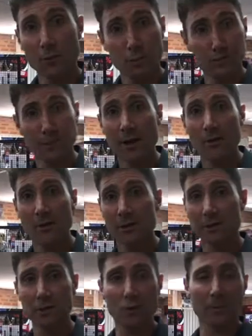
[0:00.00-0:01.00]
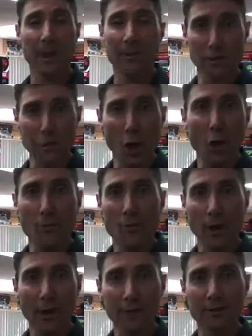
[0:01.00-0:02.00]
Well, today I wanted to talk about the
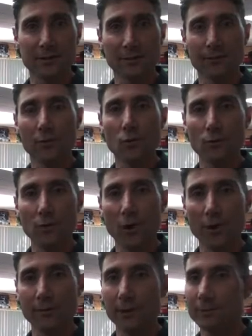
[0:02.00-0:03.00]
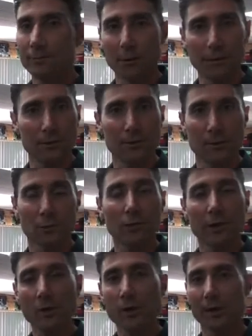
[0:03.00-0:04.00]
no-brainers of full driving. Well, look,
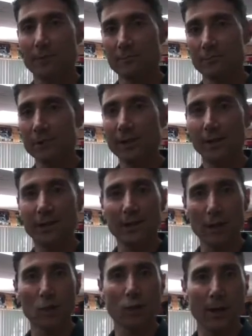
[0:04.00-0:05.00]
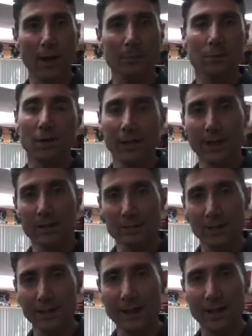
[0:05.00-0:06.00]
we all get really caught up when it comes
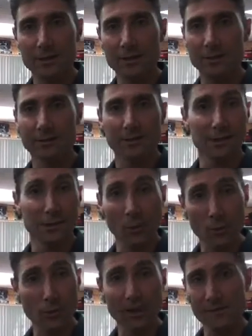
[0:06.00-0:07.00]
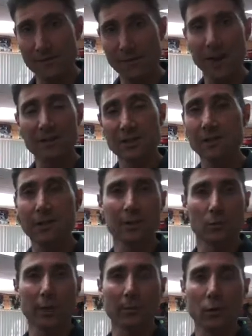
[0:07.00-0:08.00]
to gadgets and all these fancy
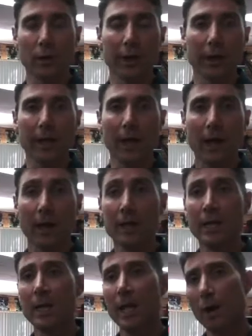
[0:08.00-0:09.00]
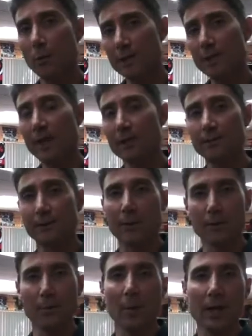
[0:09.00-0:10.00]
things we can put on our car, and we tend to
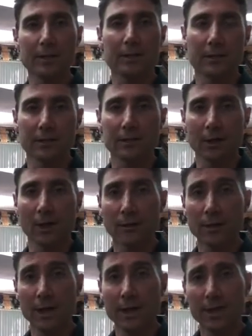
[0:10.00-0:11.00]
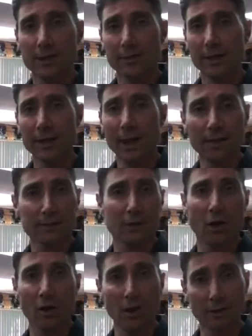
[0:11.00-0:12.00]
forget the basics. So the analogy
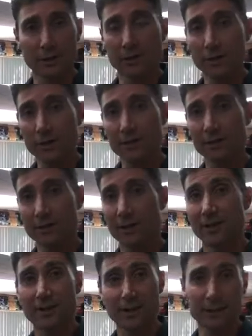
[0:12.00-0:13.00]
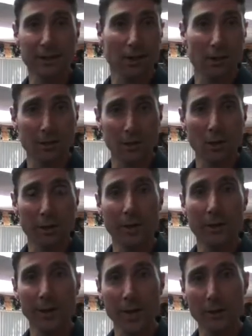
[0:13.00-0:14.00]
I like to use is, it's like
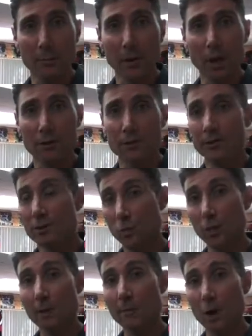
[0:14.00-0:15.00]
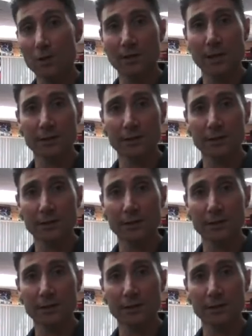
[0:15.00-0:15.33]
going out in the boat 20 miles out